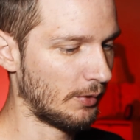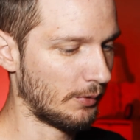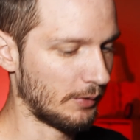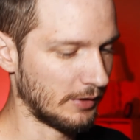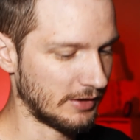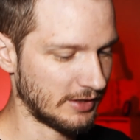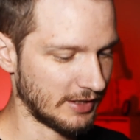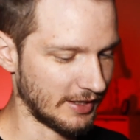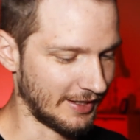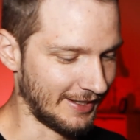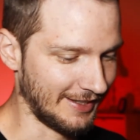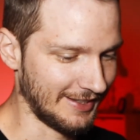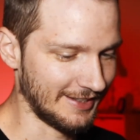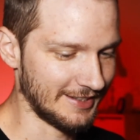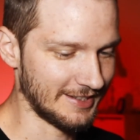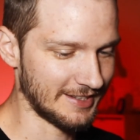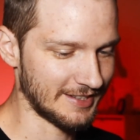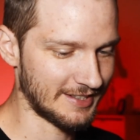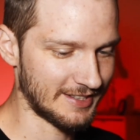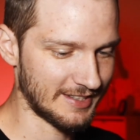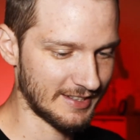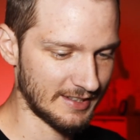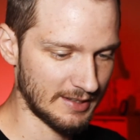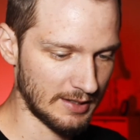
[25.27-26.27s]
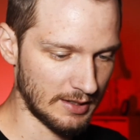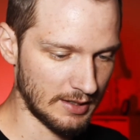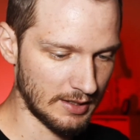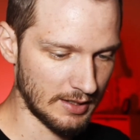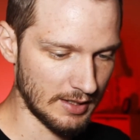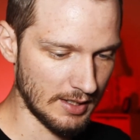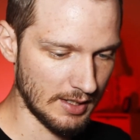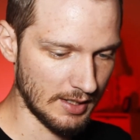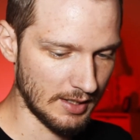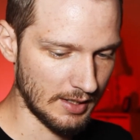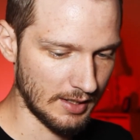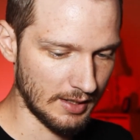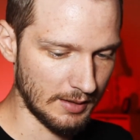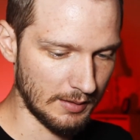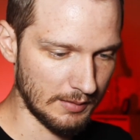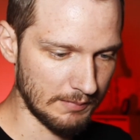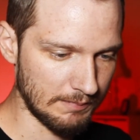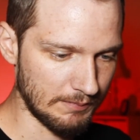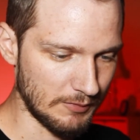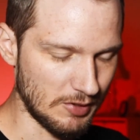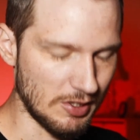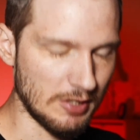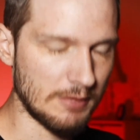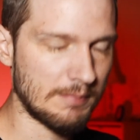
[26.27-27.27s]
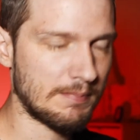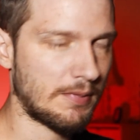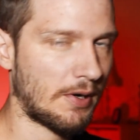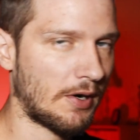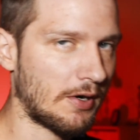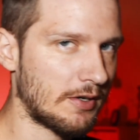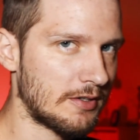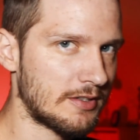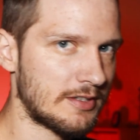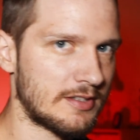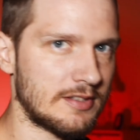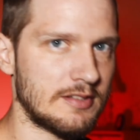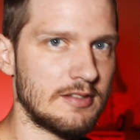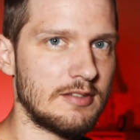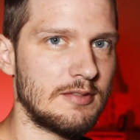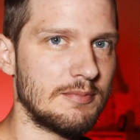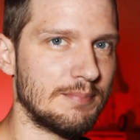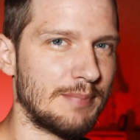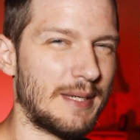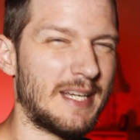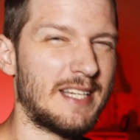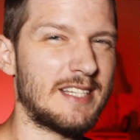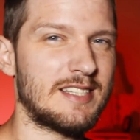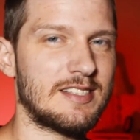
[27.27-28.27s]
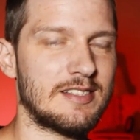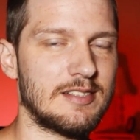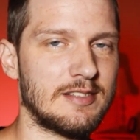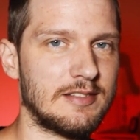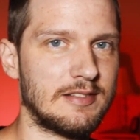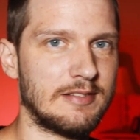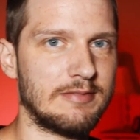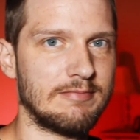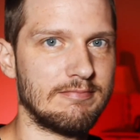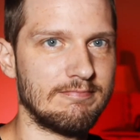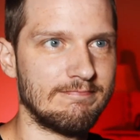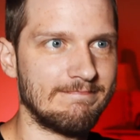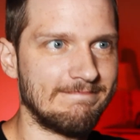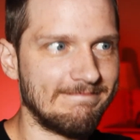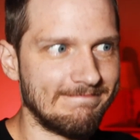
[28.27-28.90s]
which is your personal best